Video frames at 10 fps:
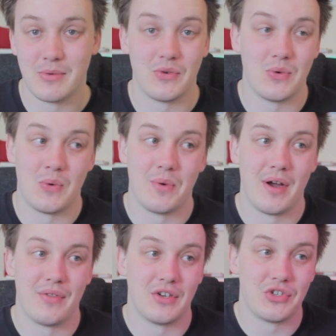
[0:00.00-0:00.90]
model and
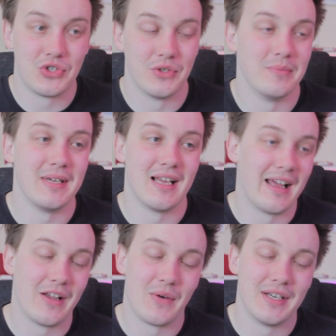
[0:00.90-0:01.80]
what I think shouldn't be a
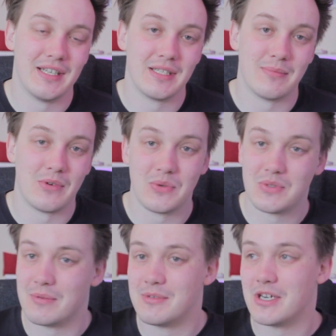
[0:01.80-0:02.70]
Lego Ideas model
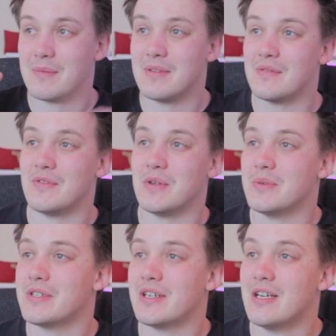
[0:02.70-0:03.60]
sometime in the
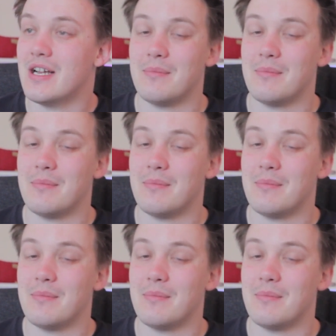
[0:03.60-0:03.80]
future.